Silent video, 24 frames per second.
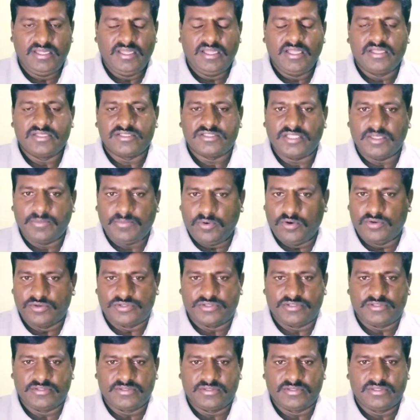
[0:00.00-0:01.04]

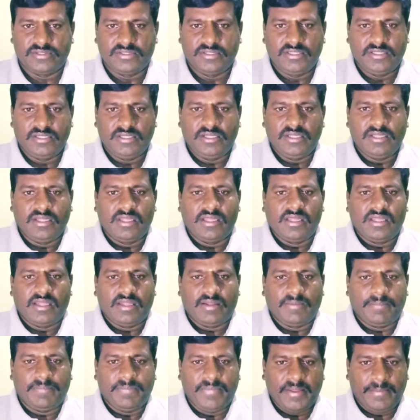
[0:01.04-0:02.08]
suppose
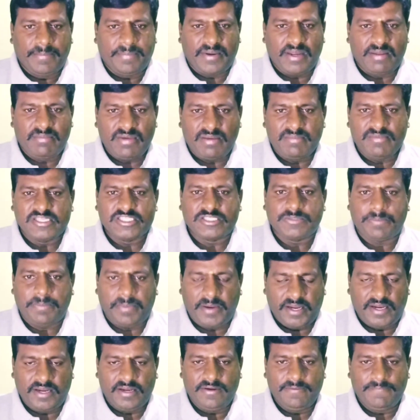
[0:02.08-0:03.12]
the premium is
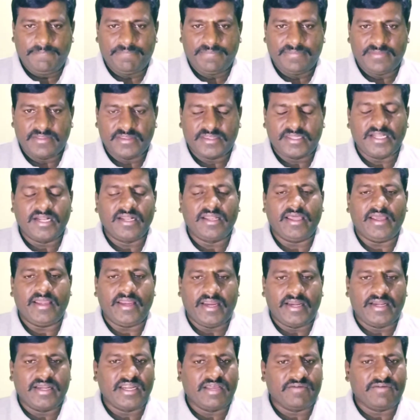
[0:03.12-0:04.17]
paid till the
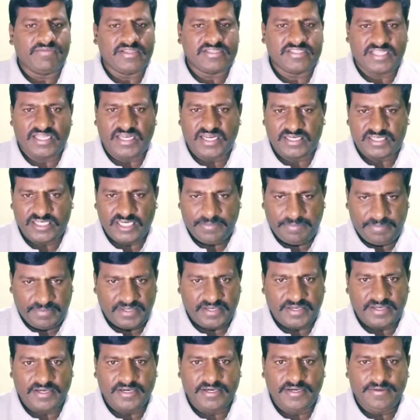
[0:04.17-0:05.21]
end of the selected
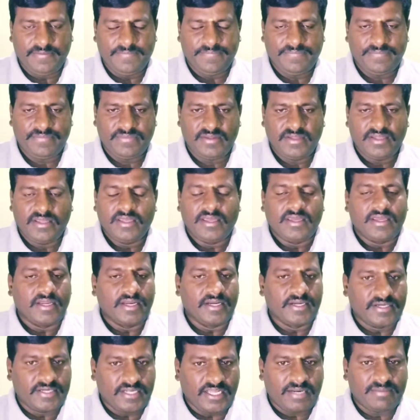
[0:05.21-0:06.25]
period.
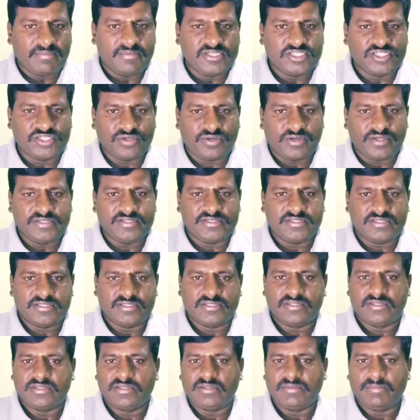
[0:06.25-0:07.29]
In term
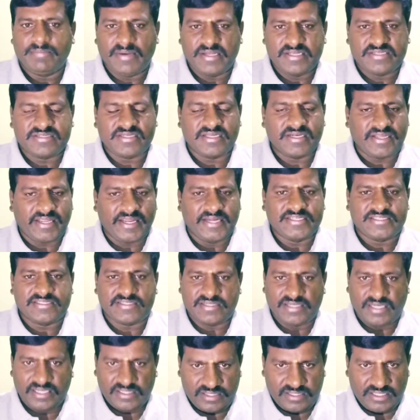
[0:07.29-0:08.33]
insurance, person gets
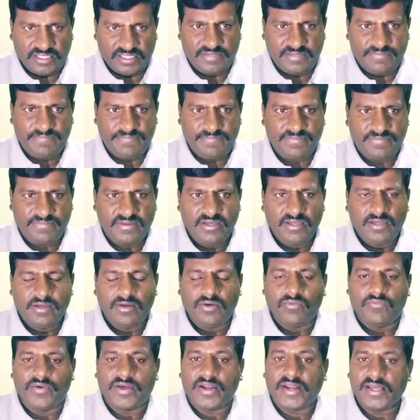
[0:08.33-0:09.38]
nothing,
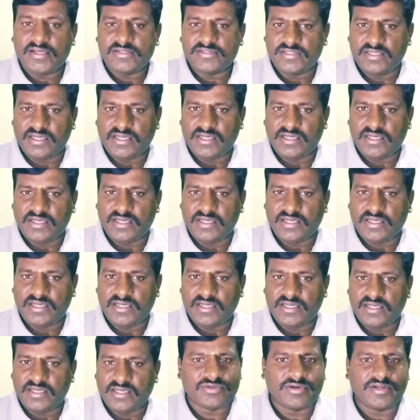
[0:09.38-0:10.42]
whereas in a whole life
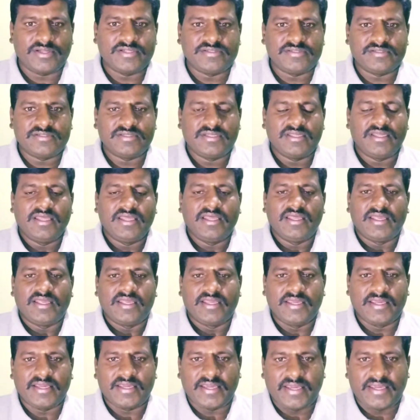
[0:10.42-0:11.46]
insurance,
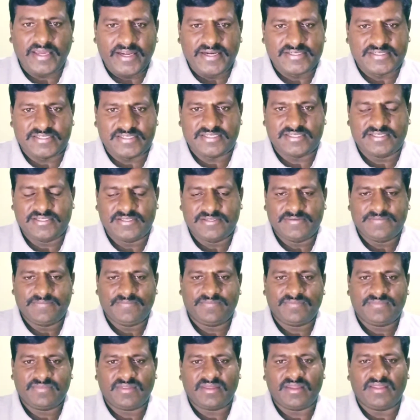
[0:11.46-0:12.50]
he gets
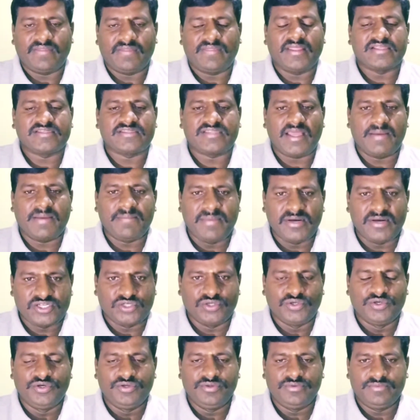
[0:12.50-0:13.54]
the sum
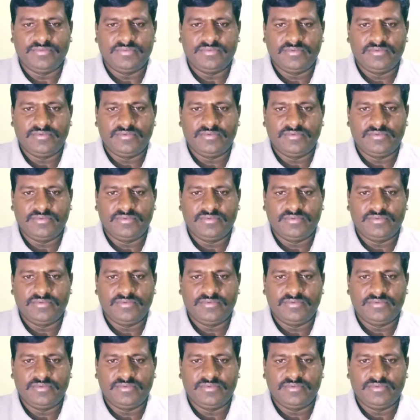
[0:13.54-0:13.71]
assured